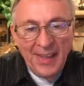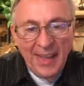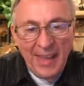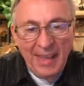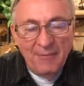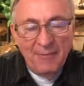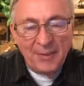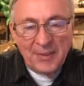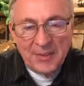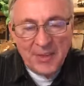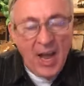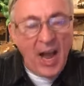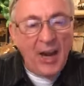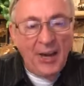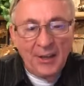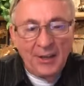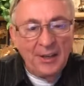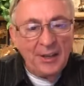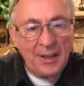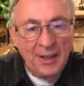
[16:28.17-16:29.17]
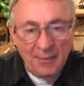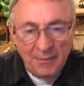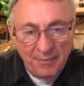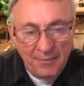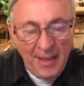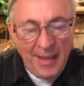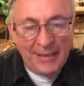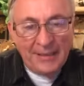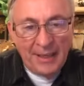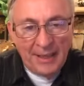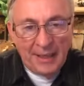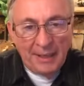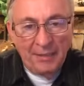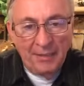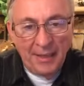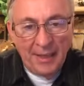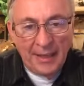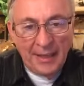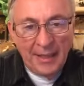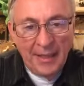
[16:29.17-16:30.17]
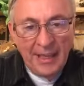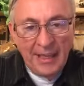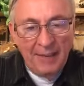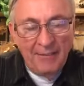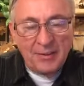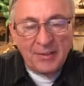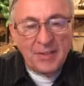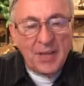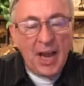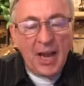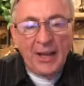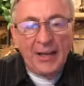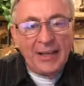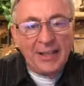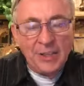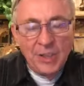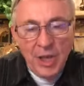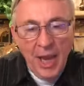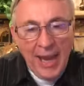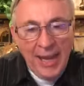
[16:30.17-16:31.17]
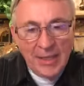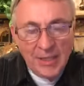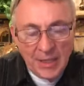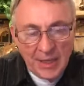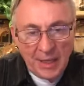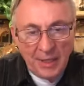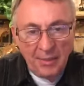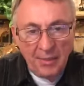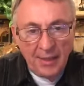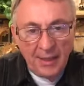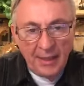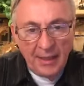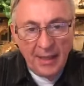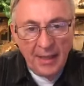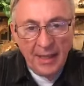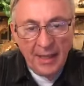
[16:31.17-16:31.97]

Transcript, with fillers: if it's not going to affect anything, if it's not going to change anything.